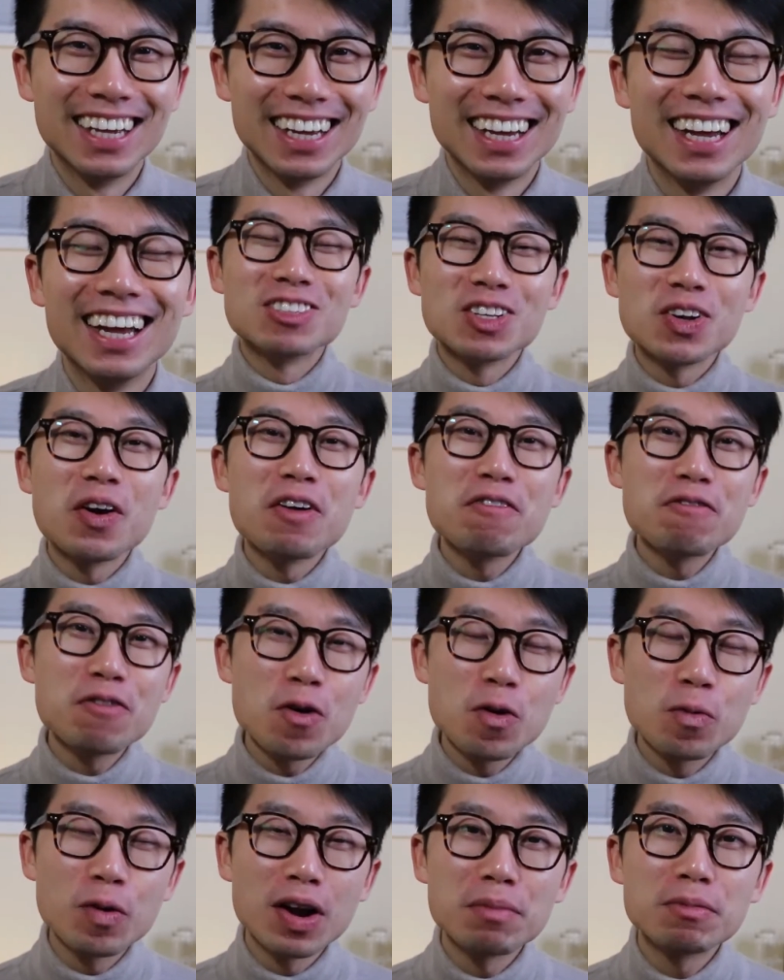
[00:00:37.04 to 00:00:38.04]
So going
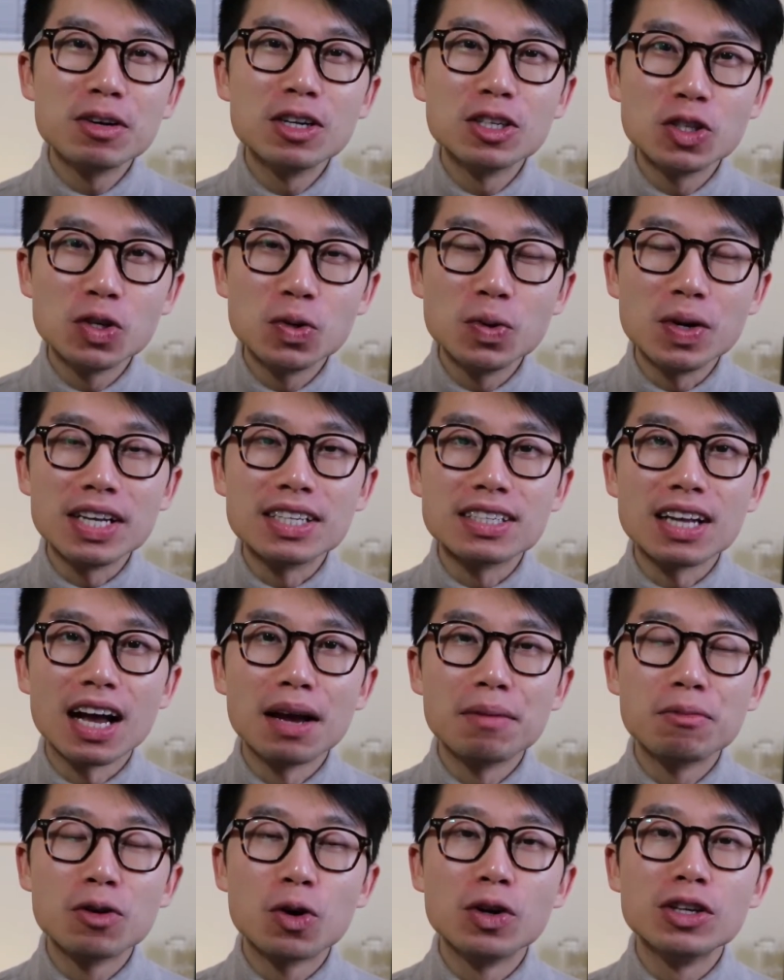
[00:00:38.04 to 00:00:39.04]
forward, what I'm going to do is
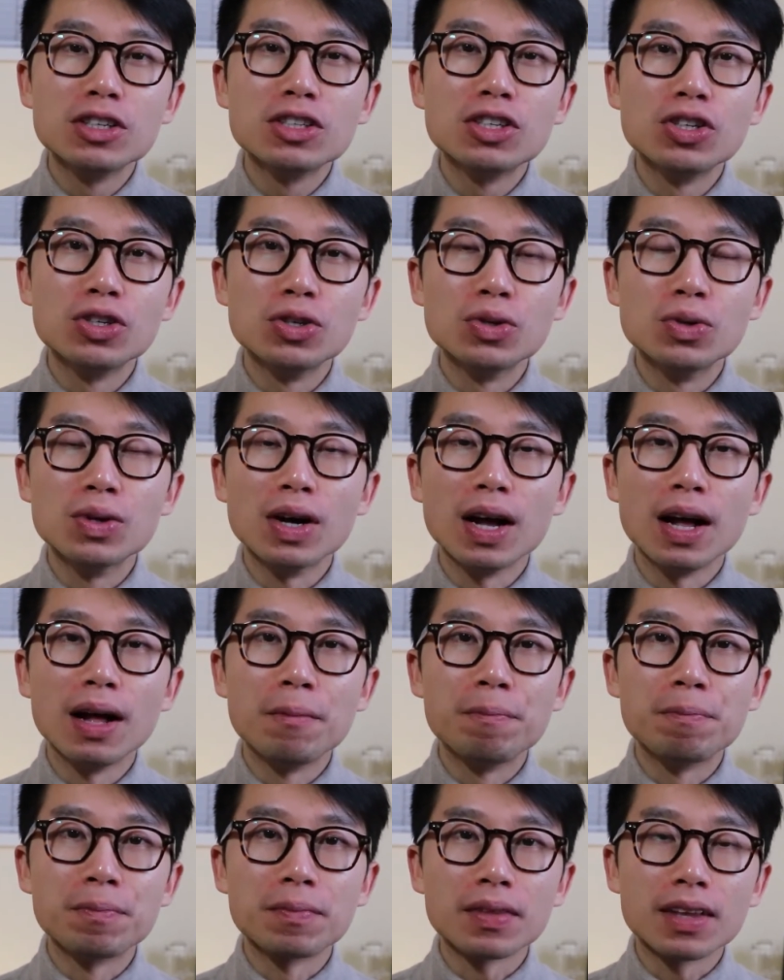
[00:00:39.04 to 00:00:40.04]
I'm going to
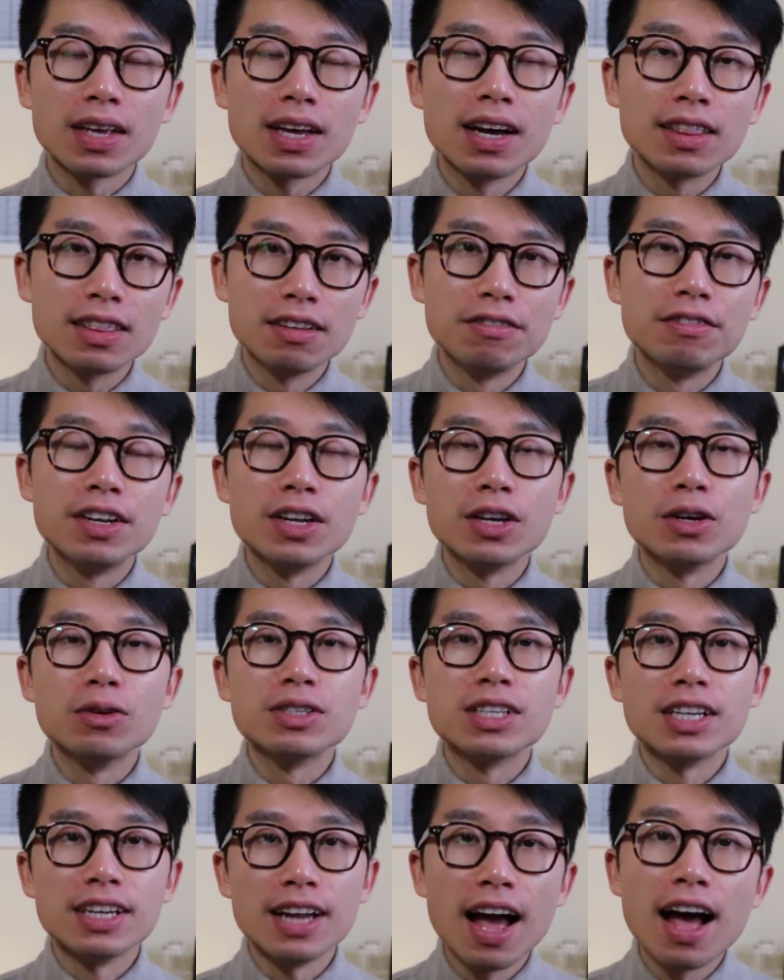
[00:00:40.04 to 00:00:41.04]
cut the
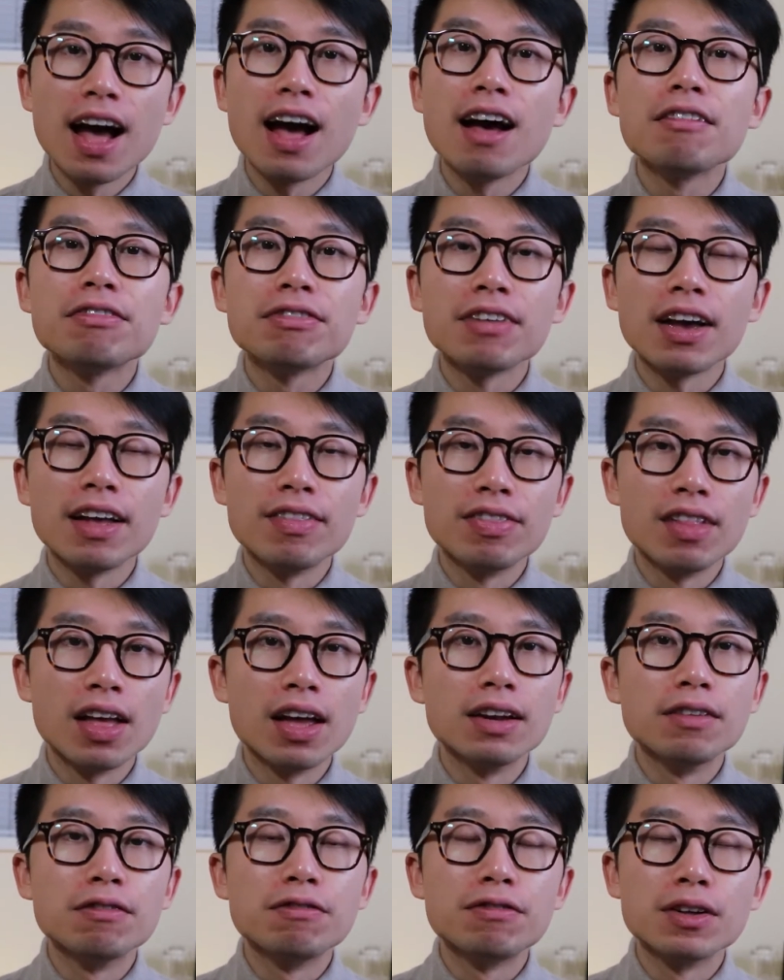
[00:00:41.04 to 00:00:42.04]
videos in half and
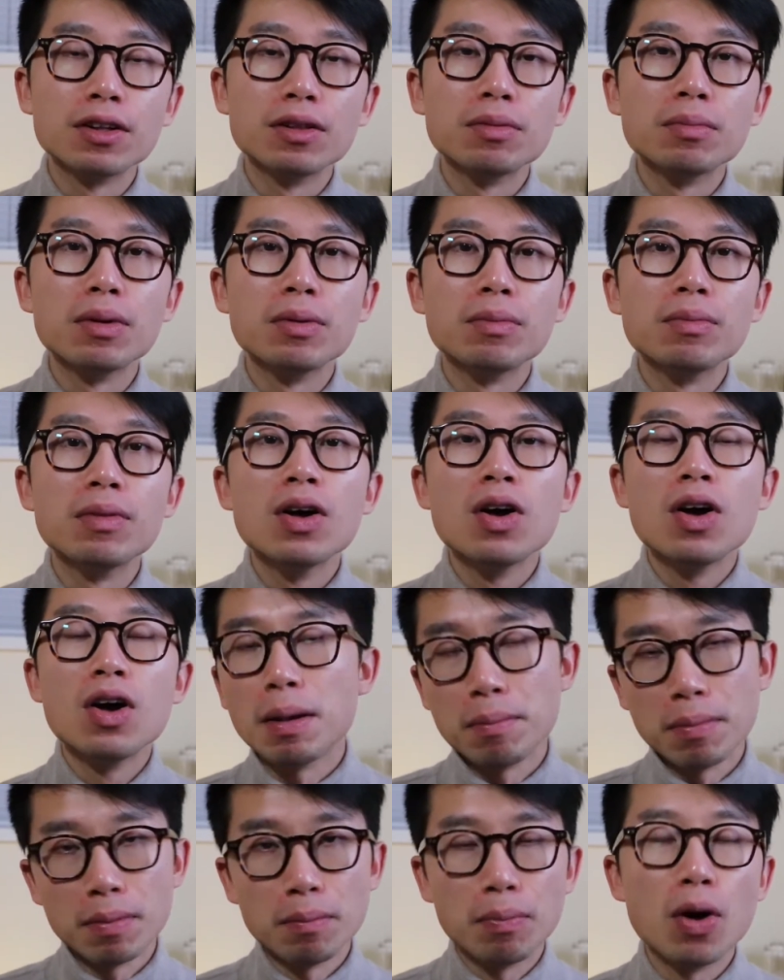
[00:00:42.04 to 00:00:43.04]
then film them
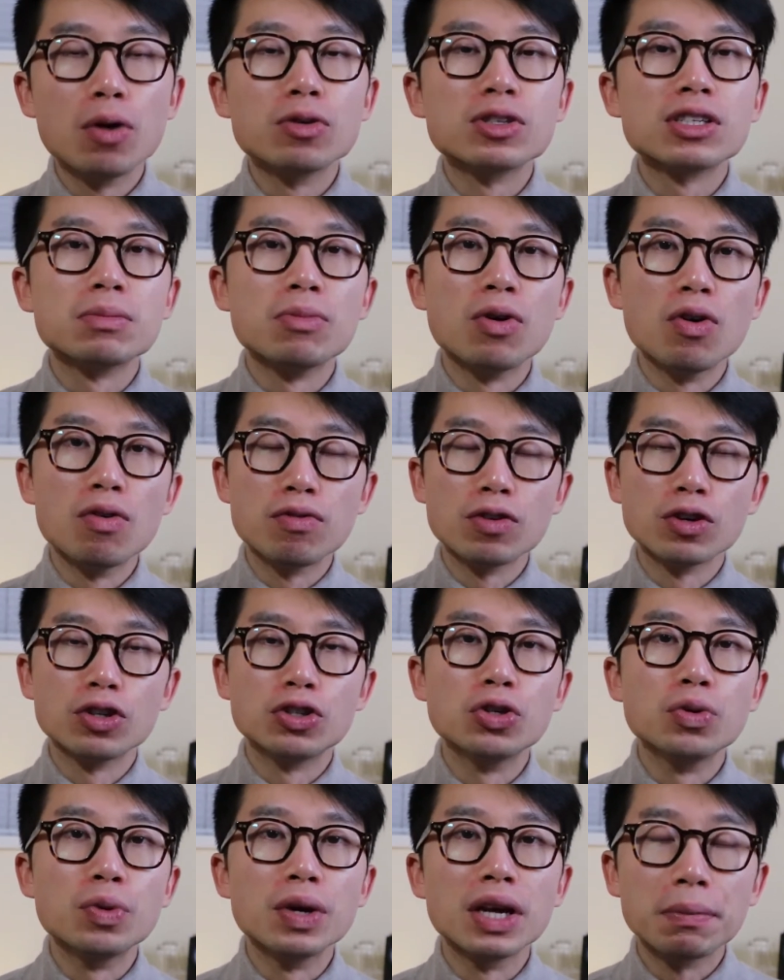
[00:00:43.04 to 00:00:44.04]
and post them over a
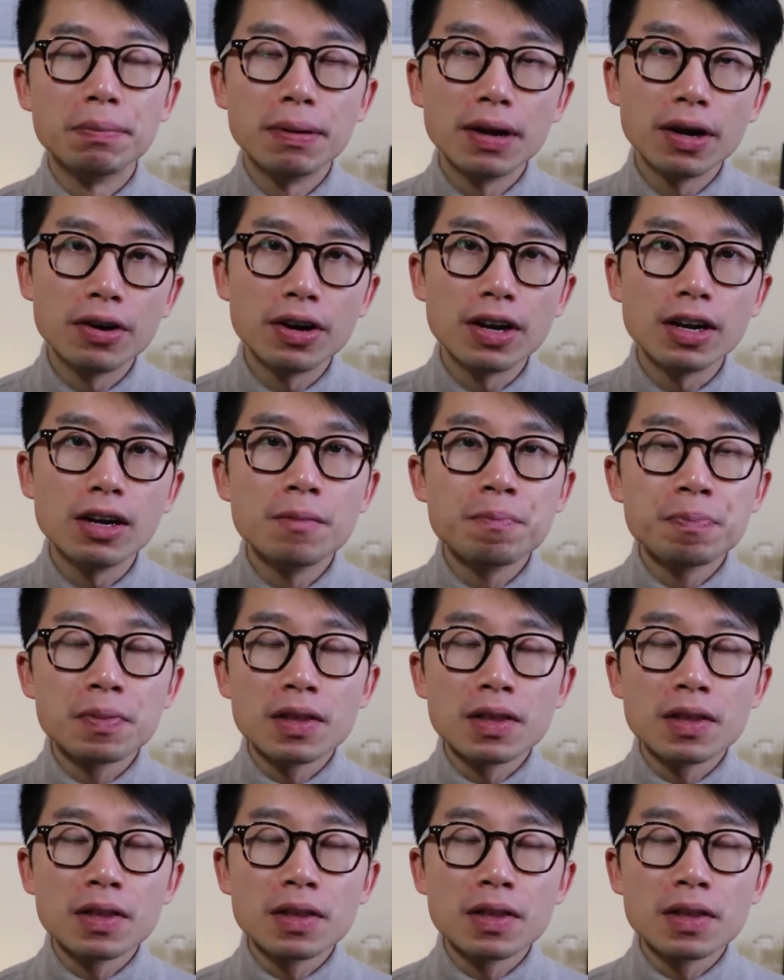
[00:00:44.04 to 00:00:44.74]
2-week period.